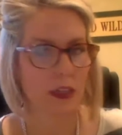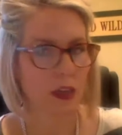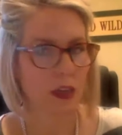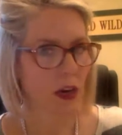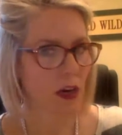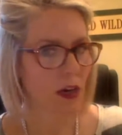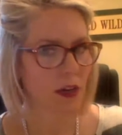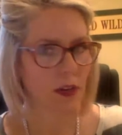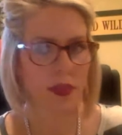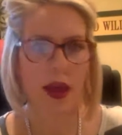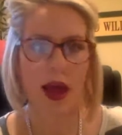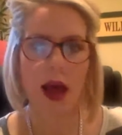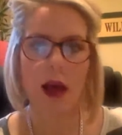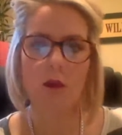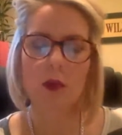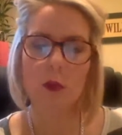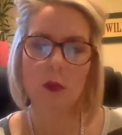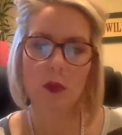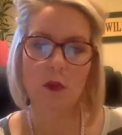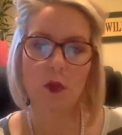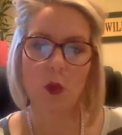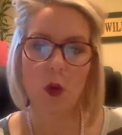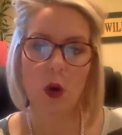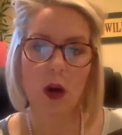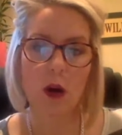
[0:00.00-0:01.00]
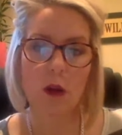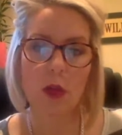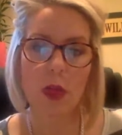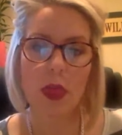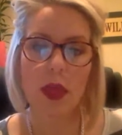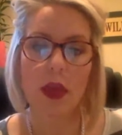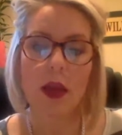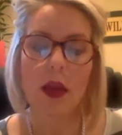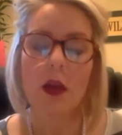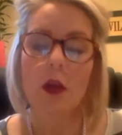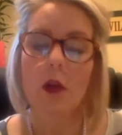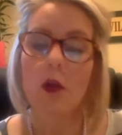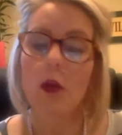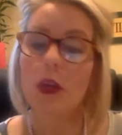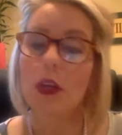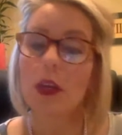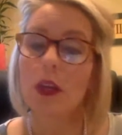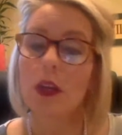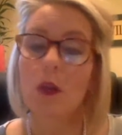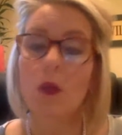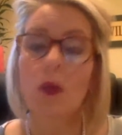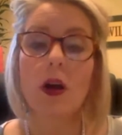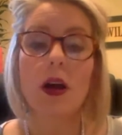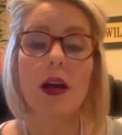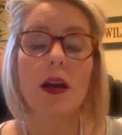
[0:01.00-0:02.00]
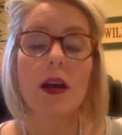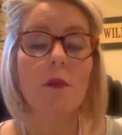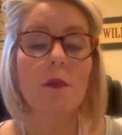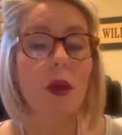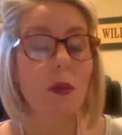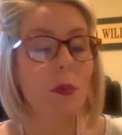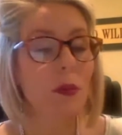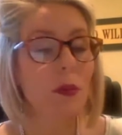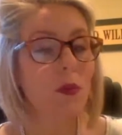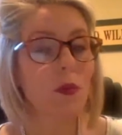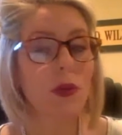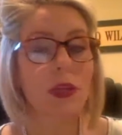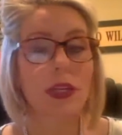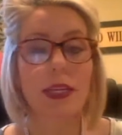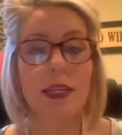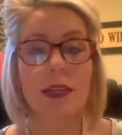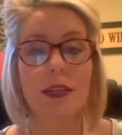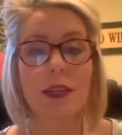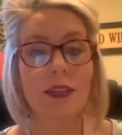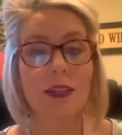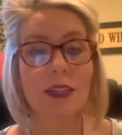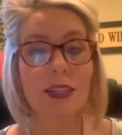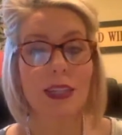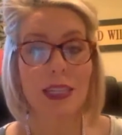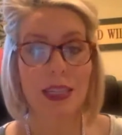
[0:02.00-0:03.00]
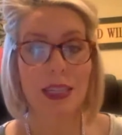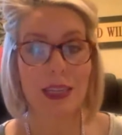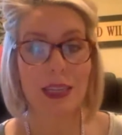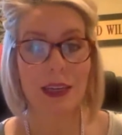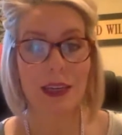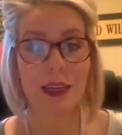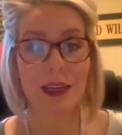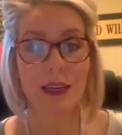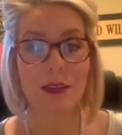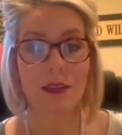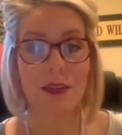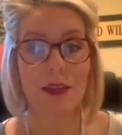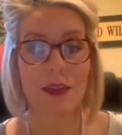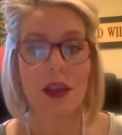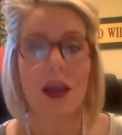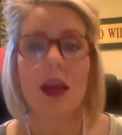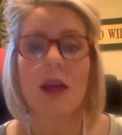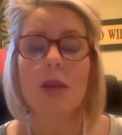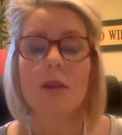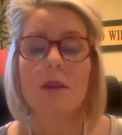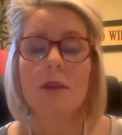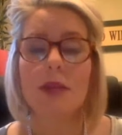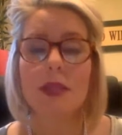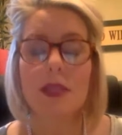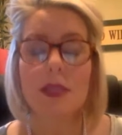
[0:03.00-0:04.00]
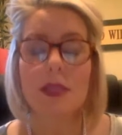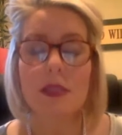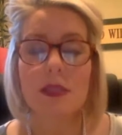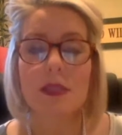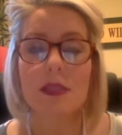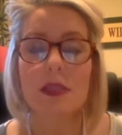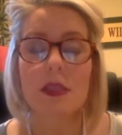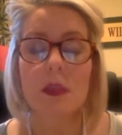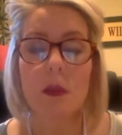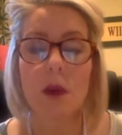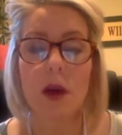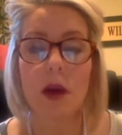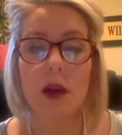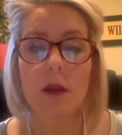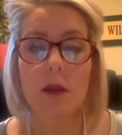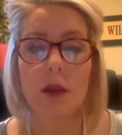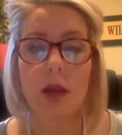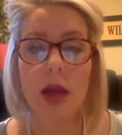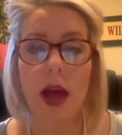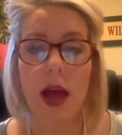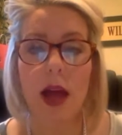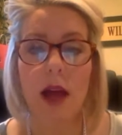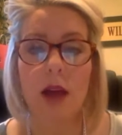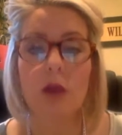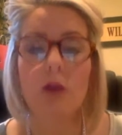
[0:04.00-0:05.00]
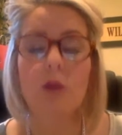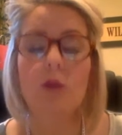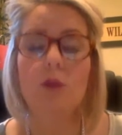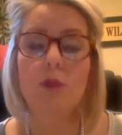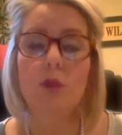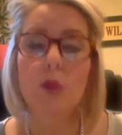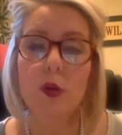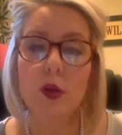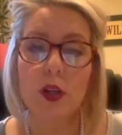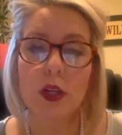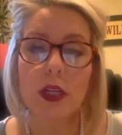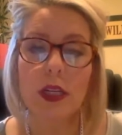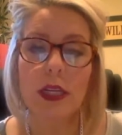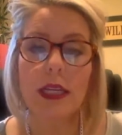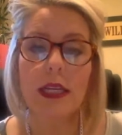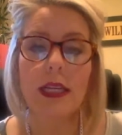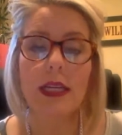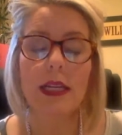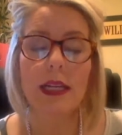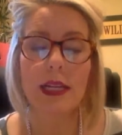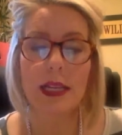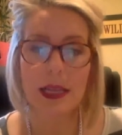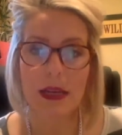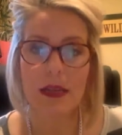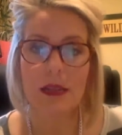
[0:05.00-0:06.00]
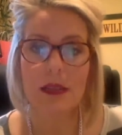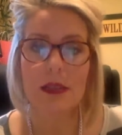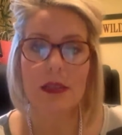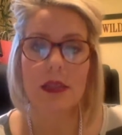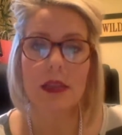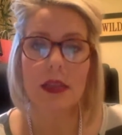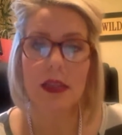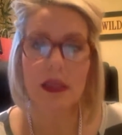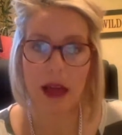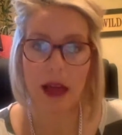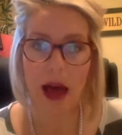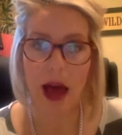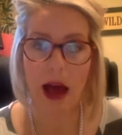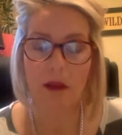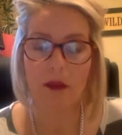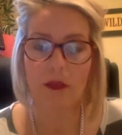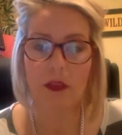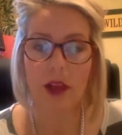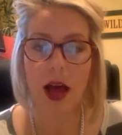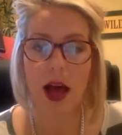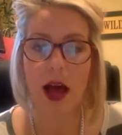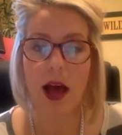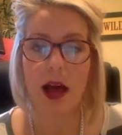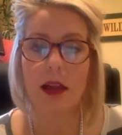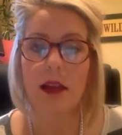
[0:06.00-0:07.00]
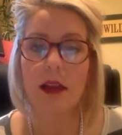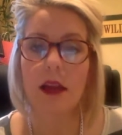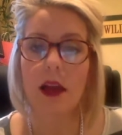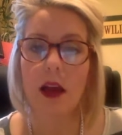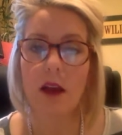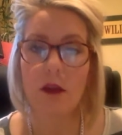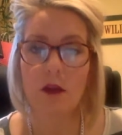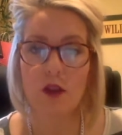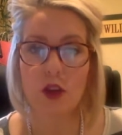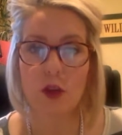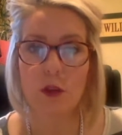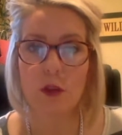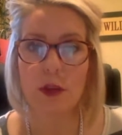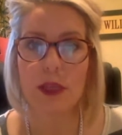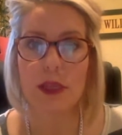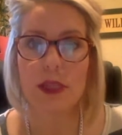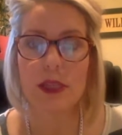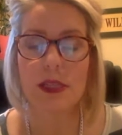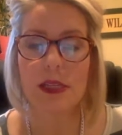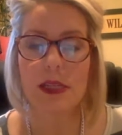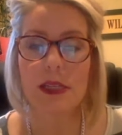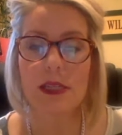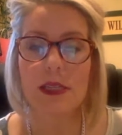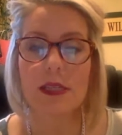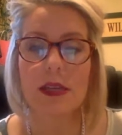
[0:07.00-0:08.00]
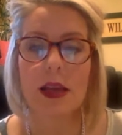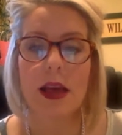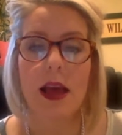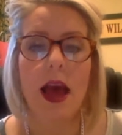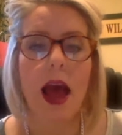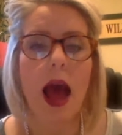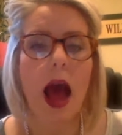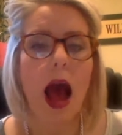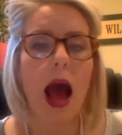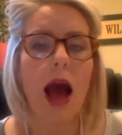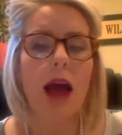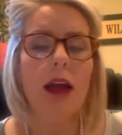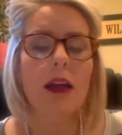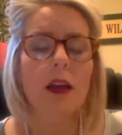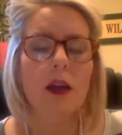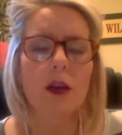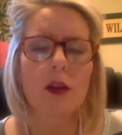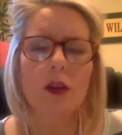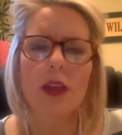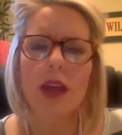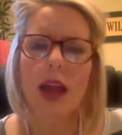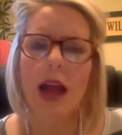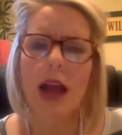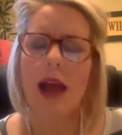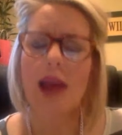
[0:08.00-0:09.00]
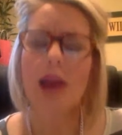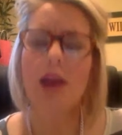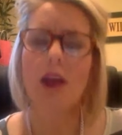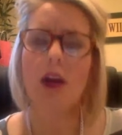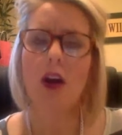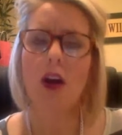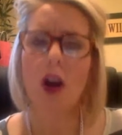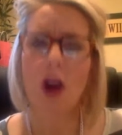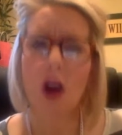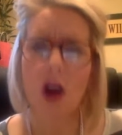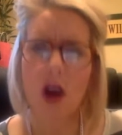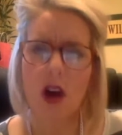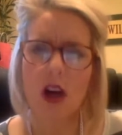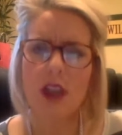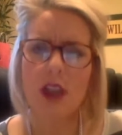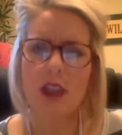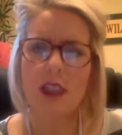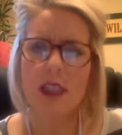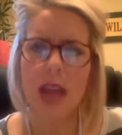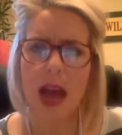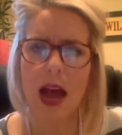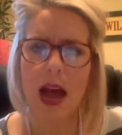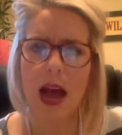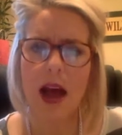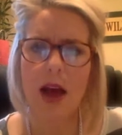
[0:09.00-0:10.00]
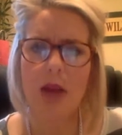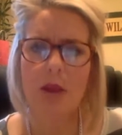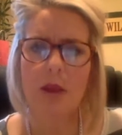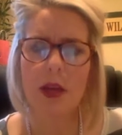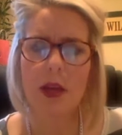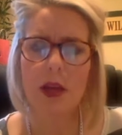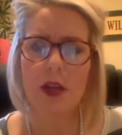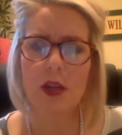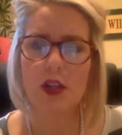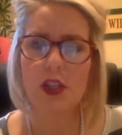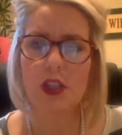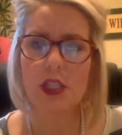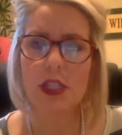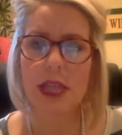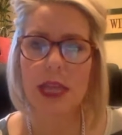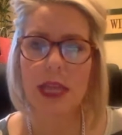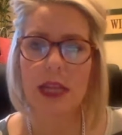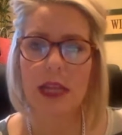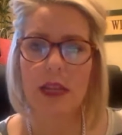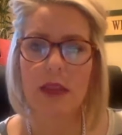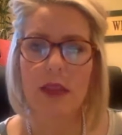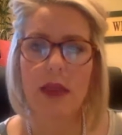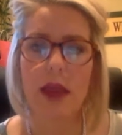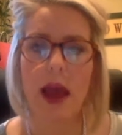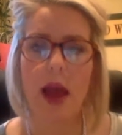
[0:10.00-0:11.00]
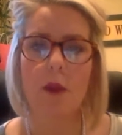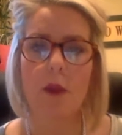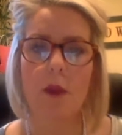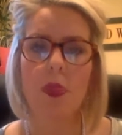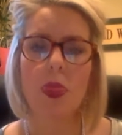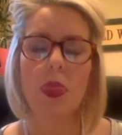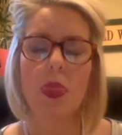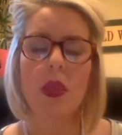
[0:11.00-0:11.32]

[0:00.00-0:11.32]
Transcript: heard that one before. Well, you know what? Maybe we need to hear it again. But this is the bottom line. Booking is the lifeline of your business. I know that I had a hard time understanding that.